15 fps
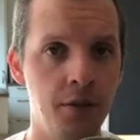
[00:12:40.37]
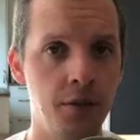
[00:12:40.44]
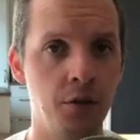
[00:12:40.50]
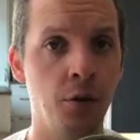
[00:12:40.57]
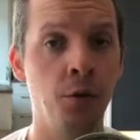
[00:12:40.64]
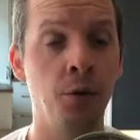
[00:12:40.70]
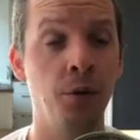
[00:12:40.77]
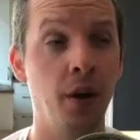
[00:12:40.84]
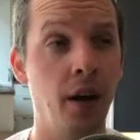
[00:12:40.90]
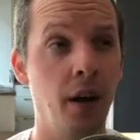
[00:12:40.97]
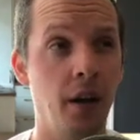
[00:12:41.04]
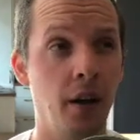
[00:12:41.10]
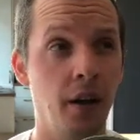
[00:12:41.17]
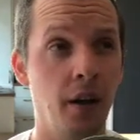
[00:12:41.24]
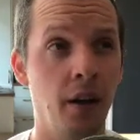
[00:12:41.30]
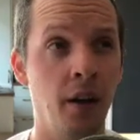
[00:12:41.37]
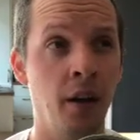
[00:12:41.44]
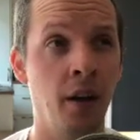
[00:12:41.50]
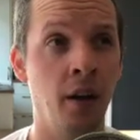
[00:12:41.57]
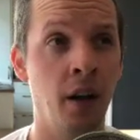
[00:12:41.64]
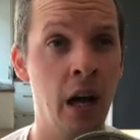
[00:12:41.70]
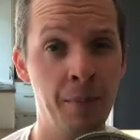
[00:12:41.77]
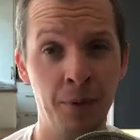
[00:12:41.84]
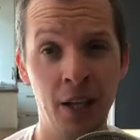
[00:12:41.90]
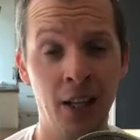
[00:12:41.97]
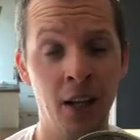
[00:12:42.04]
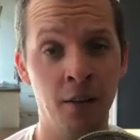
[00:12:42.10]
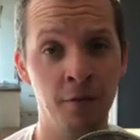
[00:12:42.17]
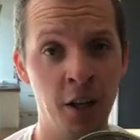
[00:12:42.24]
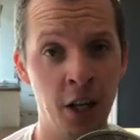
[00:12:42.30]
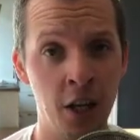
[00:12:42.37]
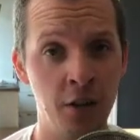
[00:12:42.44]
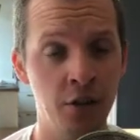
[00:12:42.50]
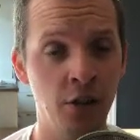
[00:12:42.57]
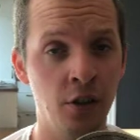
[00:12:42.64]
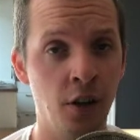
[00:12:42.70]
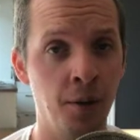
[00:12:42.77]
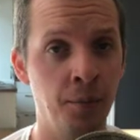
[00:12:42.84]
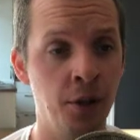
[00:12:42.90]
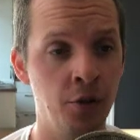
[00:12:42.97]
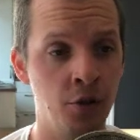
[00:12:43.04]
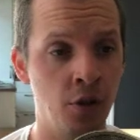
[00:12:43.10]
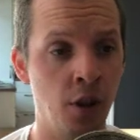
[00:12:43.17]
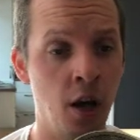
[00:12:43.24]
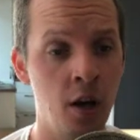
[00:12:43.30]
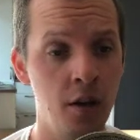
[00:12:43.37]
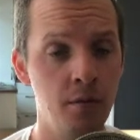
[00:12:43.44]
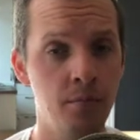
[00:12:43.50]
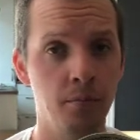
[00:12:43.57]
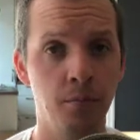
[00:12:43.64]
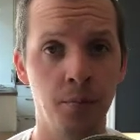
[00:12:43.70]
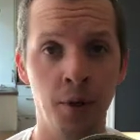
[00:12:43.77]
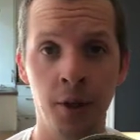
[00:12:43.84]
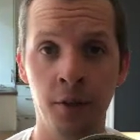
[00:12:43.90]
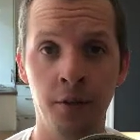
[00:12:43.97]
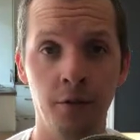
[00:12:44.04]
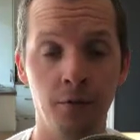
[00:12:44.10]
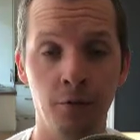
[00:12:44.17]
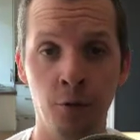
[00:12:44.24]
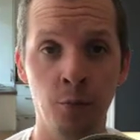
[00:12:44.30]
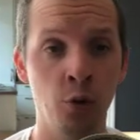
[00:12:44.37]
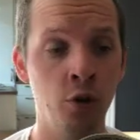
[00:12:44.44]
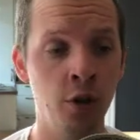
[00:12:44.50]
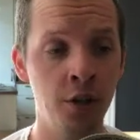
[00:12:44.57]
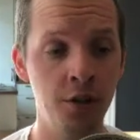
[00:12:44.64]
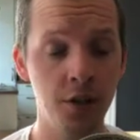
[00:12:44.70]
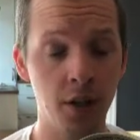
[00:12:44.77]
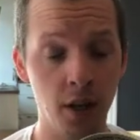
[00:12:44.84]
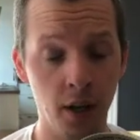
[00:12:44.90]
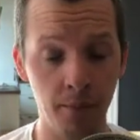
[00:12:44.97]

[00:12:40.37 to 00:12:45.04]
So I'm taking vacation time in July, but from August,